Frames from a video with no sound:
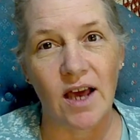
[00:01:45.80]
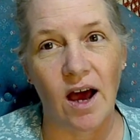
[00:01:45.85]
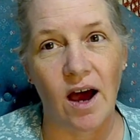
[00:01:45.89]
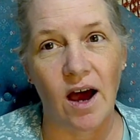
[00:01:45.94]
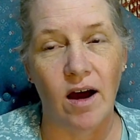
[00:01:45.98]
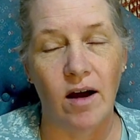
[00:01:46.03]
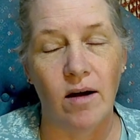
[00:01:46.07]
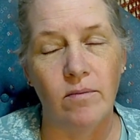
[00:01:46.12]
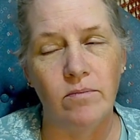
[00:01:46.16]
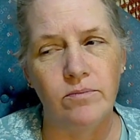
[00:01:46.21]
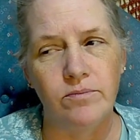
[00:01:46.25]

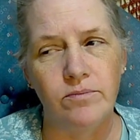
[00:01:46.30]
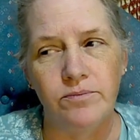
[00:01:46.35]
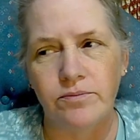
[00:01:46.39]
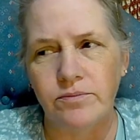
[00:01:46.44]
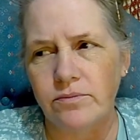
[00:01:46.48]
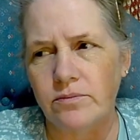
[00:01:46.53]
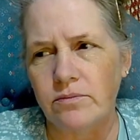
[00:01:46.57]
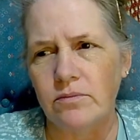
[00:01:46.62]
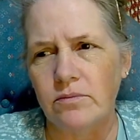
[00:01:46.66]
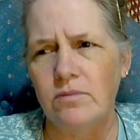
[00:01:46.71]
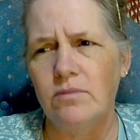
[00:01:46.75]
Um,
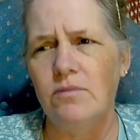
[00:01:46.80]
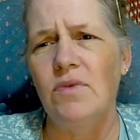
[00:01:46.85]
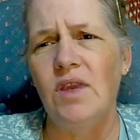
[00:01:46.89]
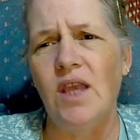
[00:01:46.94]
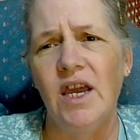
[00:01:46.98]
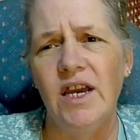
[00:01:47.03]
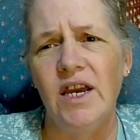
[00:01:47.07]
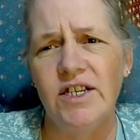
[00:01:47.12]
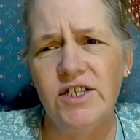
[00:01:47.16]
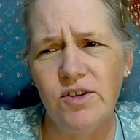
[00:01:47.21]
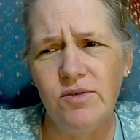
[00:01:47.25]

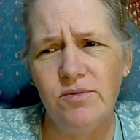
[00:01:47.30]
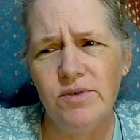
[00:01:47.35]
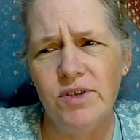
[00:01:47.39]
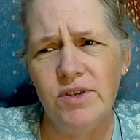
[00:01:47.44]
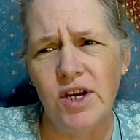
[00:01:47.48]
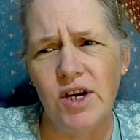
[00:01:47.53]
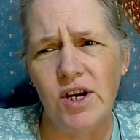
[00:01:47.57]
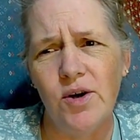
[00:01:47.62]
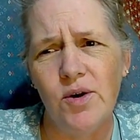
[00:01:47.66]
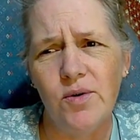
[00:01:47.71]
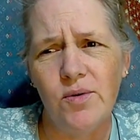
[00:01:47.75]
I do
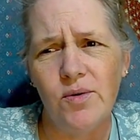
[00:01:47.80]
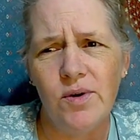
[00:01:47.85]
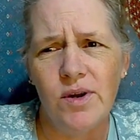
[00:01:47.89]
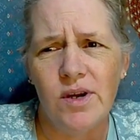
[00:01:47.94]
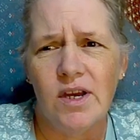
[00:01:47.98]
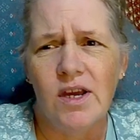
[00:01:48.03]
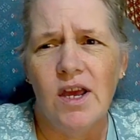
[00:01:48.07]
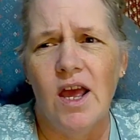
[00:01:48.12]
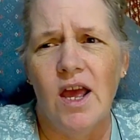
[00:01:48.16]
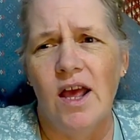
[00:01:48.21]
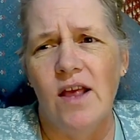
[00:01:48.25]
know
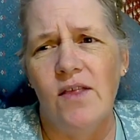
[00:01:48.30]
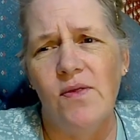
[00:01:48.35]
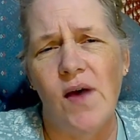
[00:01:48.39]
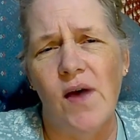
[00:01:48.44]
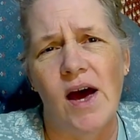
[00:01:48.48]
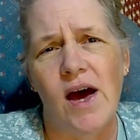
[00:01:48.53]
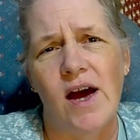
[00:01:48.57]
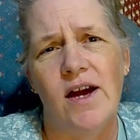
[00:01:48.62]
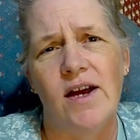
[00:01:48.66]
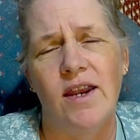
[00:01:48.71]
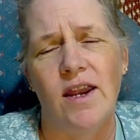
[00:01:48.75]

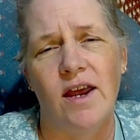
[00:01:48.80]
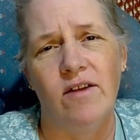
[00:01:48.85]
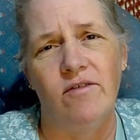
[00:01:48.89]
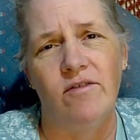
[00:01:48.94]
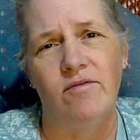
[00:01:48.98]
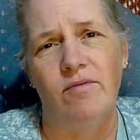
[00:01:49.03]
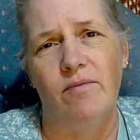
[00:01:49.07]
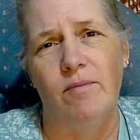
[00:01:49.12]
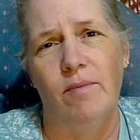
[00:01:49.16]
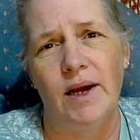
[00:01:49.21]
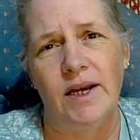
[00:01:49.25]
that
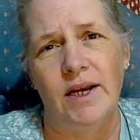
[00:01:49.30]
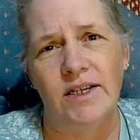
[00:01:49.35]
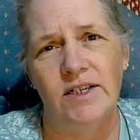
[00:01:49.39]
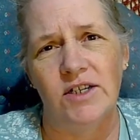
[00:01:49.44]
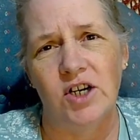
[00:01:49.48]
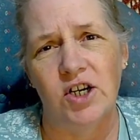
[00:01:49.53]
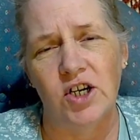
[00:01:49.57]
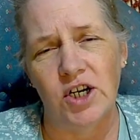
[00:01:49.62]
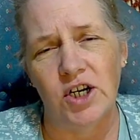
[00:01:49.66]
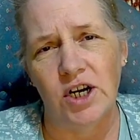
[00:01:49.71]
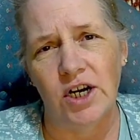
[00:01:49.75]
if my
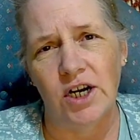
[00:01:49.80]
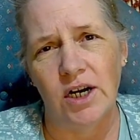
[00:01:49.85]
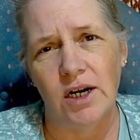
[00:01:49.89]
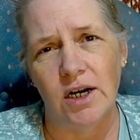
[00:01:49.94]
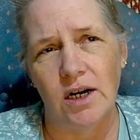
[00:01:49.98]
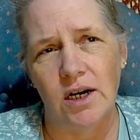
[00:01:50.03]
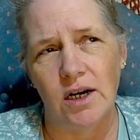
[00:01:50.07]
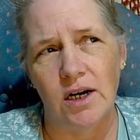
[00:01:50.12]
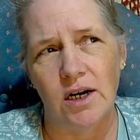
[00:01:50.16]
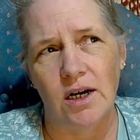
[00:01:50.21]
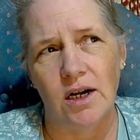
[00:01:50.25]

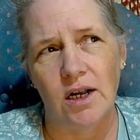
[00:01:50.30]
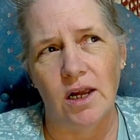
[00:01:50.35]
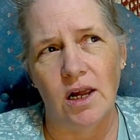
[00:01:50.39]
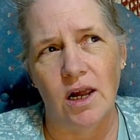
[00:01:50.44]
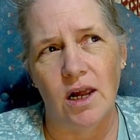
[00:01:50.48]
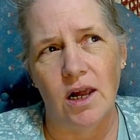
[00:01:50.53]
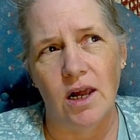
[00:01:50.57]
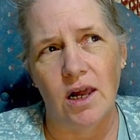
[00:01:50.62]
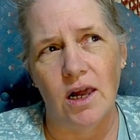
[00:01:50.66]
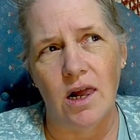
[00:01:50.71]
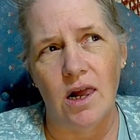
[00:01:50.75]
daughter
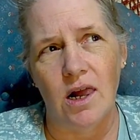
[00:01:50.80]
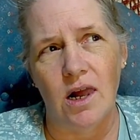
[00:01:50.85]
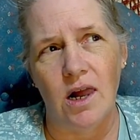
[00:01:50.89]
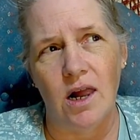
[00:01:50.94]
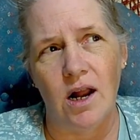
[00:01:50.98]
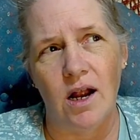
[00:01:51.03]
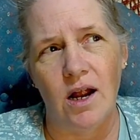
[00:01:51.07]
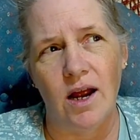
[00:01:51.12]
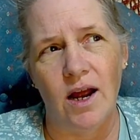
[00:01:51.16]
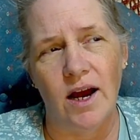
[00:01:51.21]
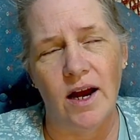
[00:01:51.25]

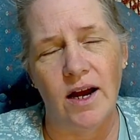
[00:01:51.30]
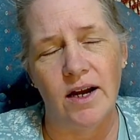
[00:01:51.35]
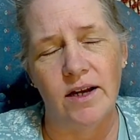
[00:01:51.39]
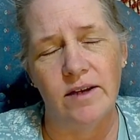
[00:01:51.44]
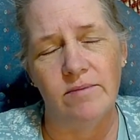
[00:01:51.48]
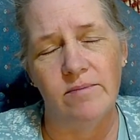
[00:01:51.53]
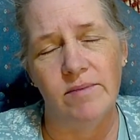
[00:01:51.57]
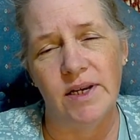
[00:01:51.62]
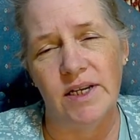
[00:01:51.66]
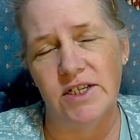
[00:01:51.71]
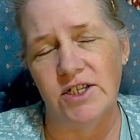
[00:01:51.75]
had
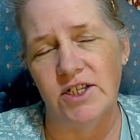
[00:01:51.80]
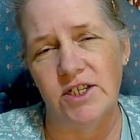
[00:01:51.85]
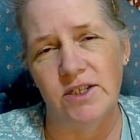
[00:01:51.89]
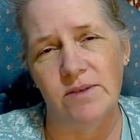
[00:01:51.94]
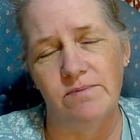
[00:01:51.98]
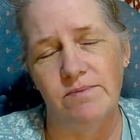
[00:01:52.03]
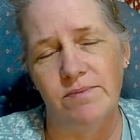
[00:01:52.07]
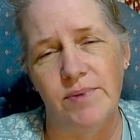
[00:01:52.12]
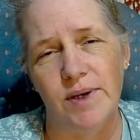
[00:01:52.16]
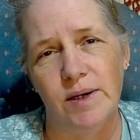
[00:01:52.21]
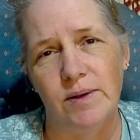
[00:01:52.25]
me just
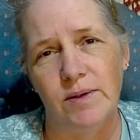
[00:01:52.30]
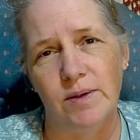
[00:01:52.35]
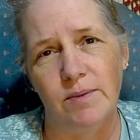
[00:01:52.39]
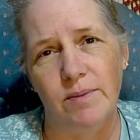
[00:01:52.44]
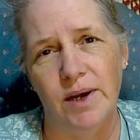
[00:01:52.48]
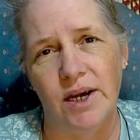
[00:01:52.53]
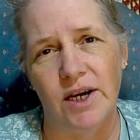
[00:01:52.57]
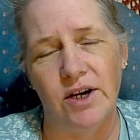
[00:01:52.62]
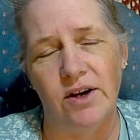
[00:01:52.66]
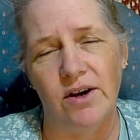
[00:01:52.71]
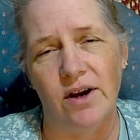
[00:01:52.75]
be able to
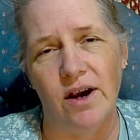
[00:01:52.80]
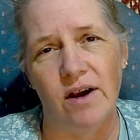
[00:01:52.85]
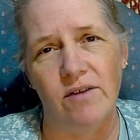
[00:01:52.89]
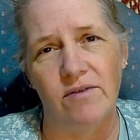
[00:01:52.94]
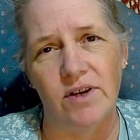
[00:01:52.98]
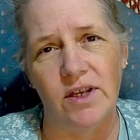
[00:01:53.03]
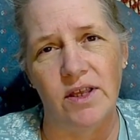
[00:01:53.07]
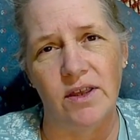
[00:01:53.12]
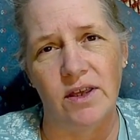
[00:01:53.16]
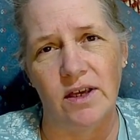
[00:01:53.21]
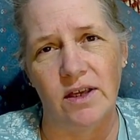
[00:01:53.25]
make her
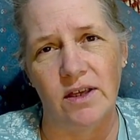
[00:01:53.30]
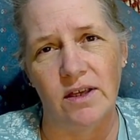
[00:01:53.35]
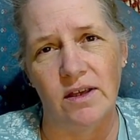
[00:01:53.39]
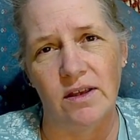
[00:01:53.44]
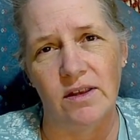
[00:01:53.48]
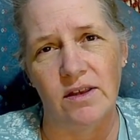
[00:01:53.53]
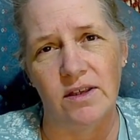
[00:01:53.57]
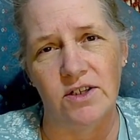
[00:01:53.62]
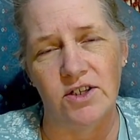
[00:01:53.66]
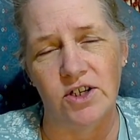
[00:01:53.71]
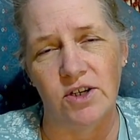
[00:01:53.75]
everything
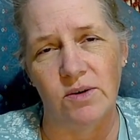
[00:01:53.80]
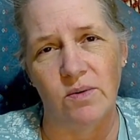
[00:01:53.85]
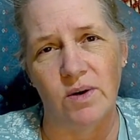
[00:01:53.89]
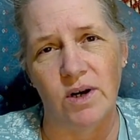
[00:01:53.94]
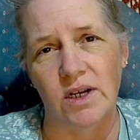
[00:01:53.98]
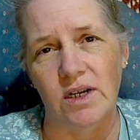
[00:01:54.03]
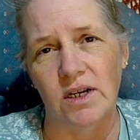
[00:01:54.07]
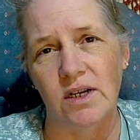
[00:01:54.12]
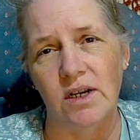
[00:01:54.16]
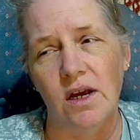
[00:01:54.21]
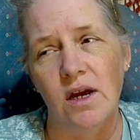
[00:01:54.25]
that she
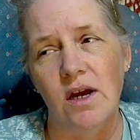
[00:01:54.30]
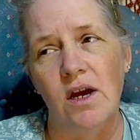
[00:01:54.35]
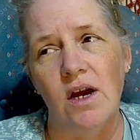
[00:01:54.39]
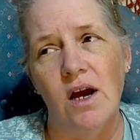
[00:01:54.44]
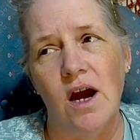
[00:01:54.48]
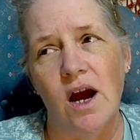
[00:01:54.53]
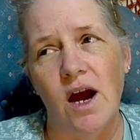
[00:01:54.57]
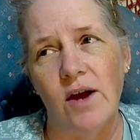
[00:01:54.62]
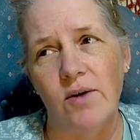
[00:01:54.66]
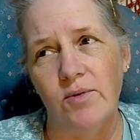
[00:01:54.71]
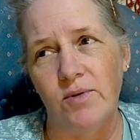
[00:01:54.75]
wanted,
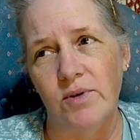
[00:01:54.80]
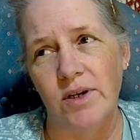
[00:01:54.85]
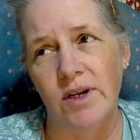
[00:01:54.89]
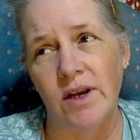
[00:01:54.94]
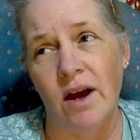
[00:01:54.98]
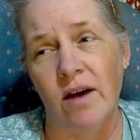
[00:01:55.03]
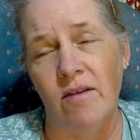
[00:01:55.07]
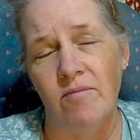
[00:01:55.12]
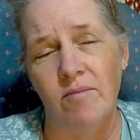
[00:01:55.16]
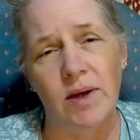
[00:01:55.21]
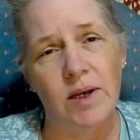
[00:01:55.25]
I would
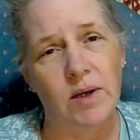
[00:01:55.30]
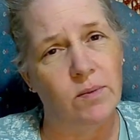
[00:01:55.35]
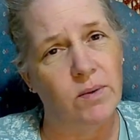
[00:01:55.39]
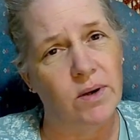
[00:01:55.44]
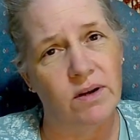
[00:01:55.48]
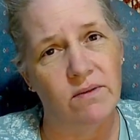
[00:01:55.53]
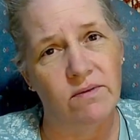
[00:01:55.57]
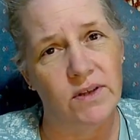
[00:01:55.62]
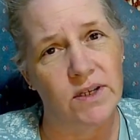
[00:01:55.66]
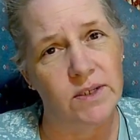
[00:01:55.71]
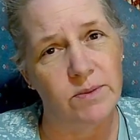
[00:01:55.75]
have made one
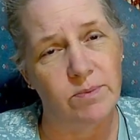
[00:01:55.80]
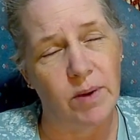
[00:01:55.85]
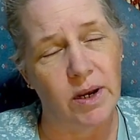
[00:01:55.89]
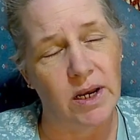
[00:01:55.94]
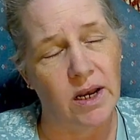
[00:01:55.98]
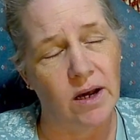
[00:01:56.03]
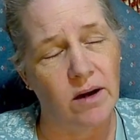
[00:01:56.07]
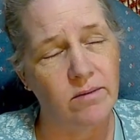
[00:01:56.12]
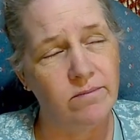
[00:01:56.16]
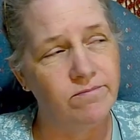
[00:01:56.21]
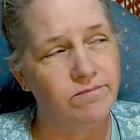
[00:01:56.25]
of these by
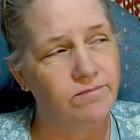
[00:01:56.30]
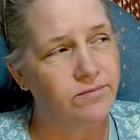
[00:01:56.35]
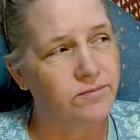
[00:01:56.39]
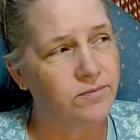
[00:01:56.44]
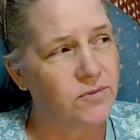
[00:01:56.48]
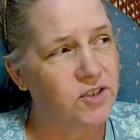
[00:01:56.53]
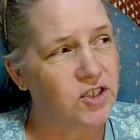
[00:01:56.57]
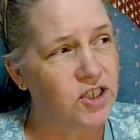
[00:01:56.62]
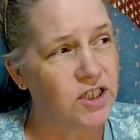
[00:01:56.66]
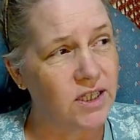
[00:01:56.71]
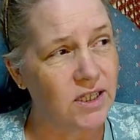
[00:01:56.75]
now.
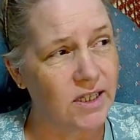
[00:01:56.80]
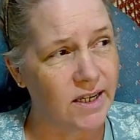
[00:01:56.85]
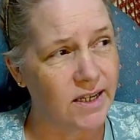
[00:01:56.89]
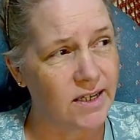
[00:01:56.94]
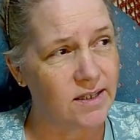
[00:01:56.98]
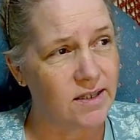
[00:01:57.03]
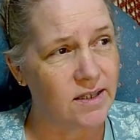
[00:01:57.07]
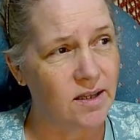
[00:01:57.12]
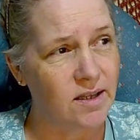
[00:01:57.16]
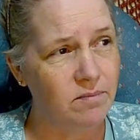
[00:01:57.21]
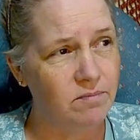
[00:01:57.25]
She
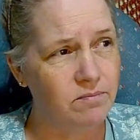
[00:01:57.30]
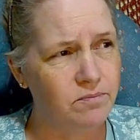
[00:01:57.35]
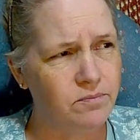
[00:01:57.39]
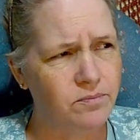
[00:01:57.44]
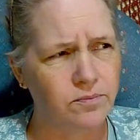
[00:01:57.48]
likes them.